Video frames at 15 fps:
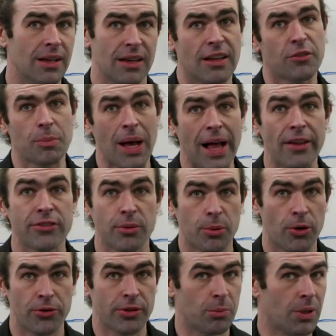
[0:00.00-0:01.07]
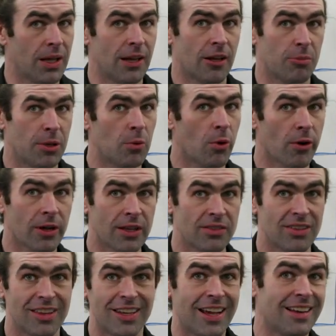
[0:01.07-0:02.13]
it's possible somebody could be working
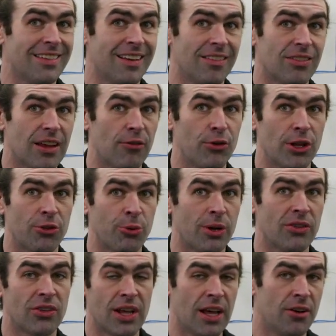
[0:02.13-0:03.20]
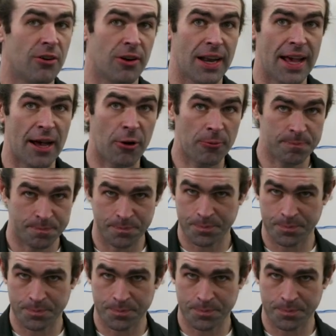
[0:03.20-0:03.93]
to the 1973 standard now,